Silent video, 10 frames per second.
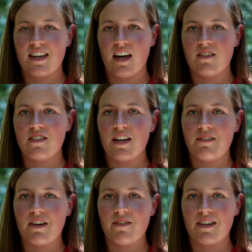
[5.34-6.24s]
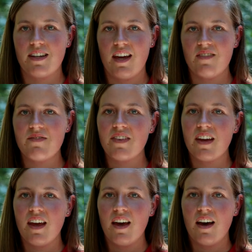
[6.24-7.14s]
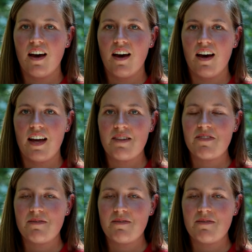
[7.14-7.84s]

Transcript: a counselor at Redwood Camp. I'm